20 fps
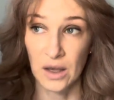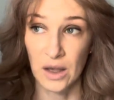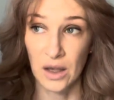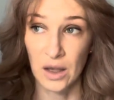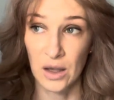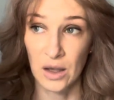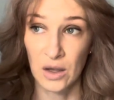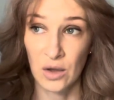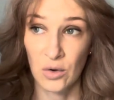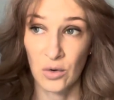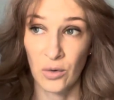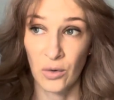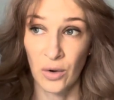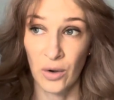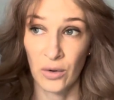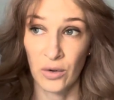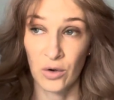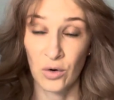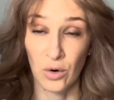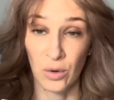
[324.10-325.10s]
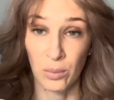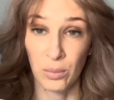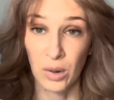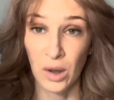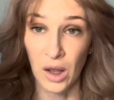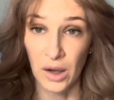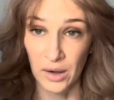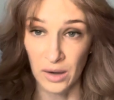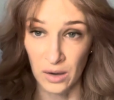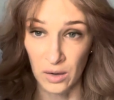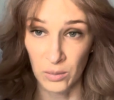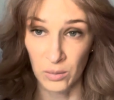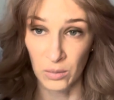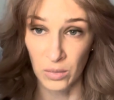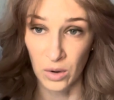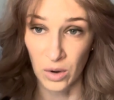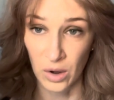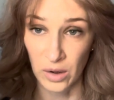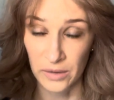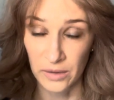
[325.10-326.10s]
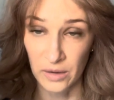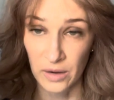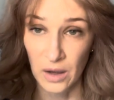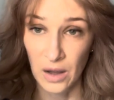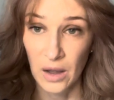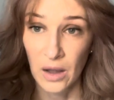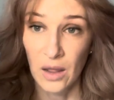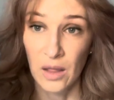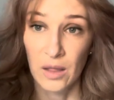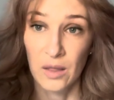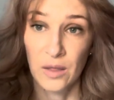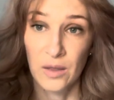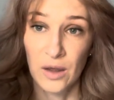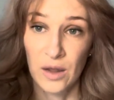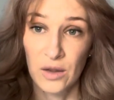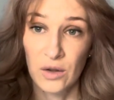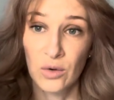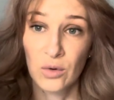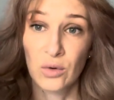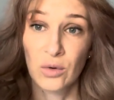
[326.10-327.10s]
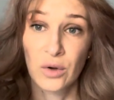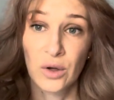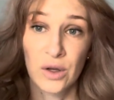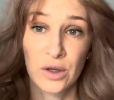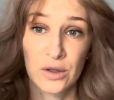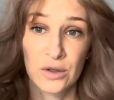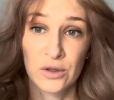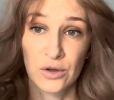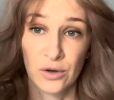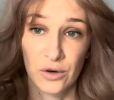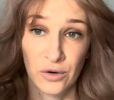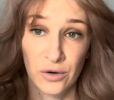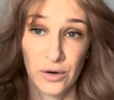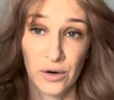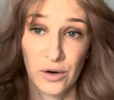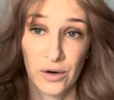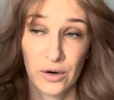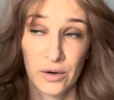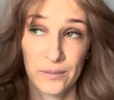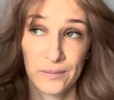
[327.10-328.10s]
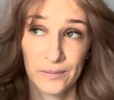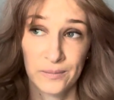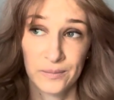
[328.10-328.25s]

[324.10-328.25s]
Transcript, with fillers: you, you're platinum blonde, then you're gonna turn